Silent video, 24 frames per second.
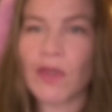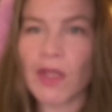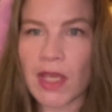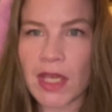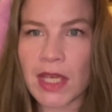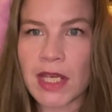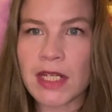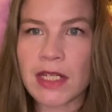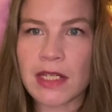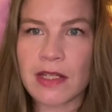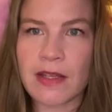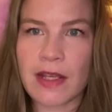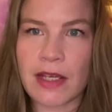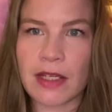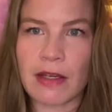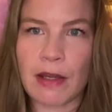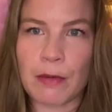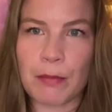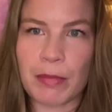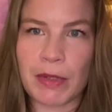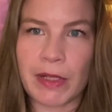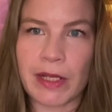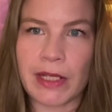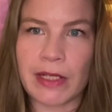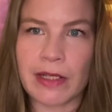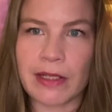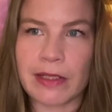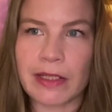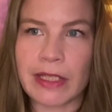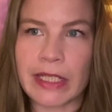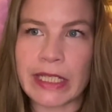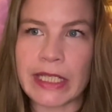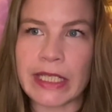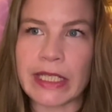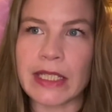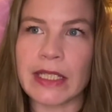In the deck I played at
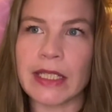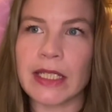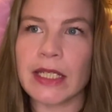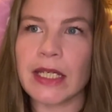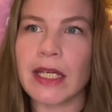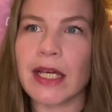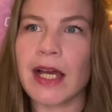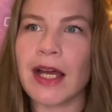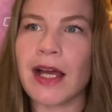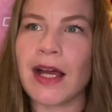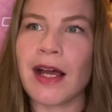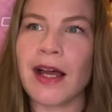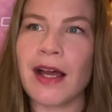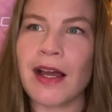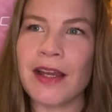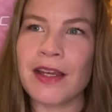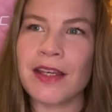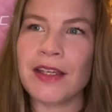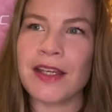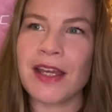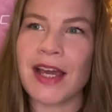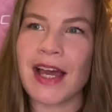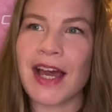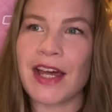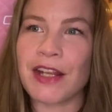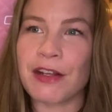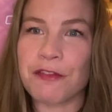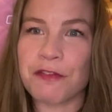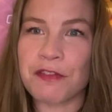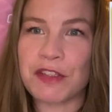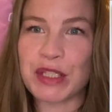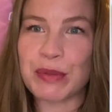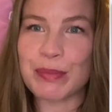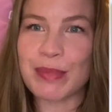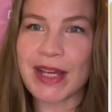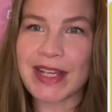League, I had a
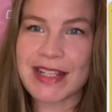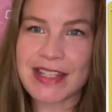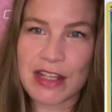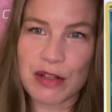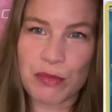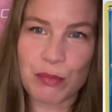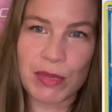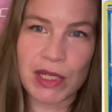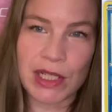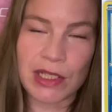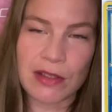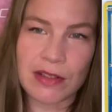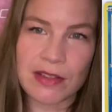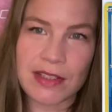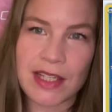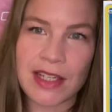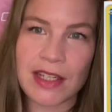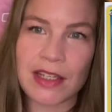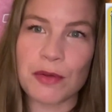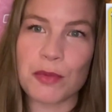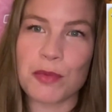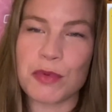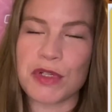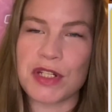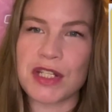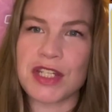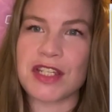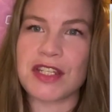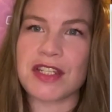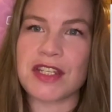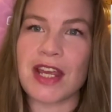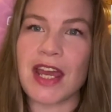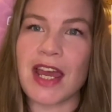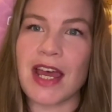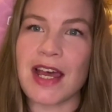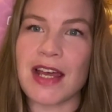Feebas and Milotic, which
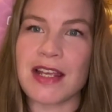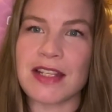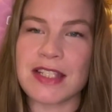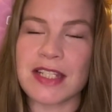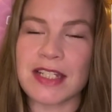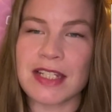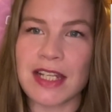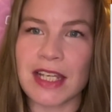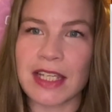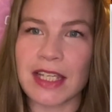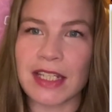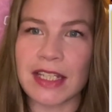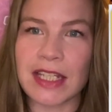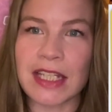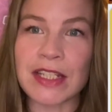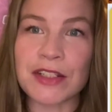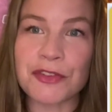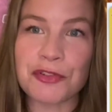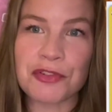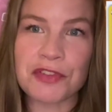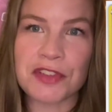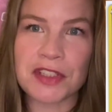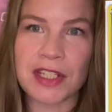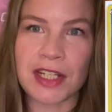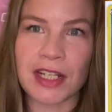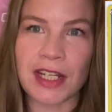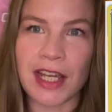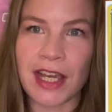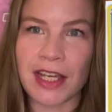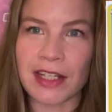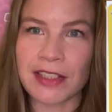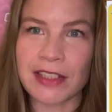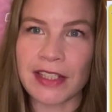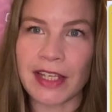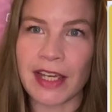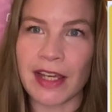has an interesting
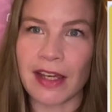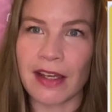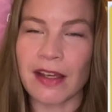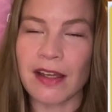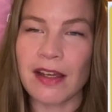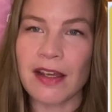idea.